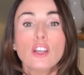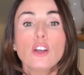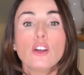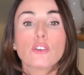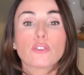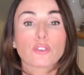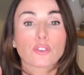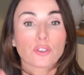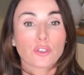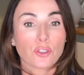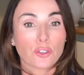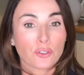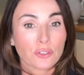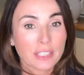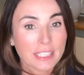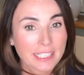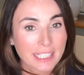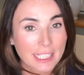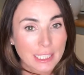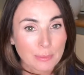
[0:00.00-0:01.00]
For 3
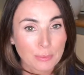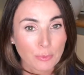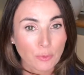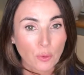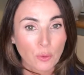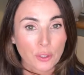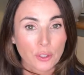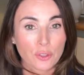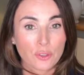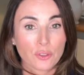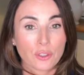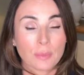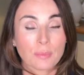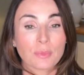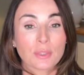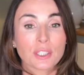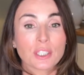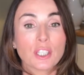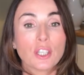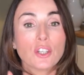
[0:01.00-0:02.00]
days before your
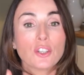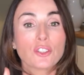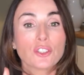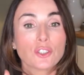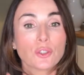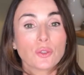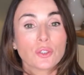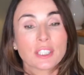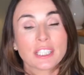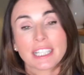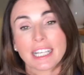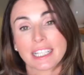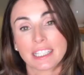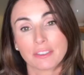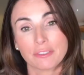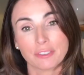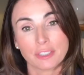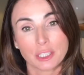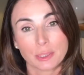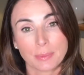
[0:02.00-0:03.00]
treatment, don't take any
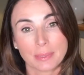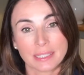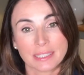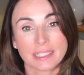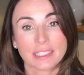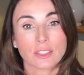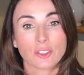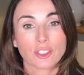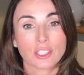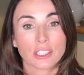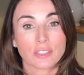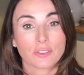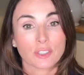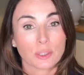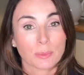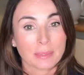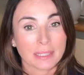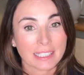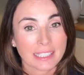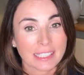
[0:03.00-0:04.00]
vitamins such as
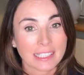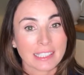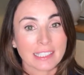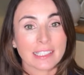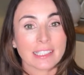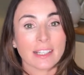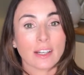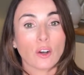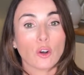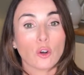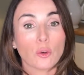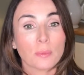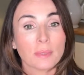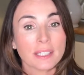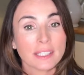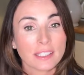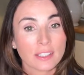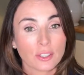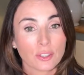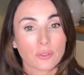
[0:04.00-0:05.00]
vitamin E,
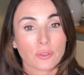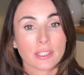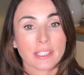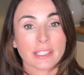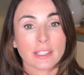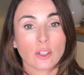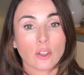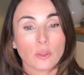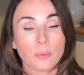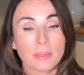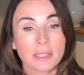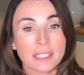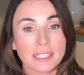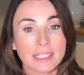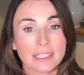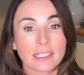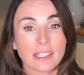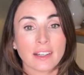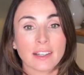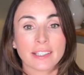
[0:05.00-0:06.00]
omega-3,
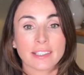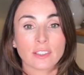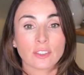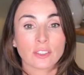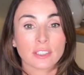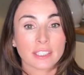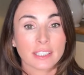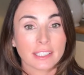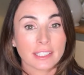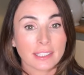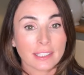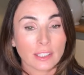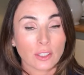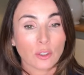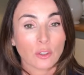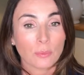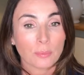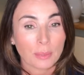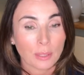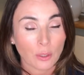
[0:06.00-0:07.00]
omega-9 or
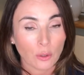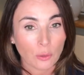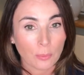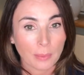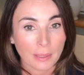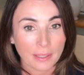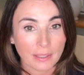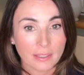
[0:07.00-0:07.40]
ginkgo biloba.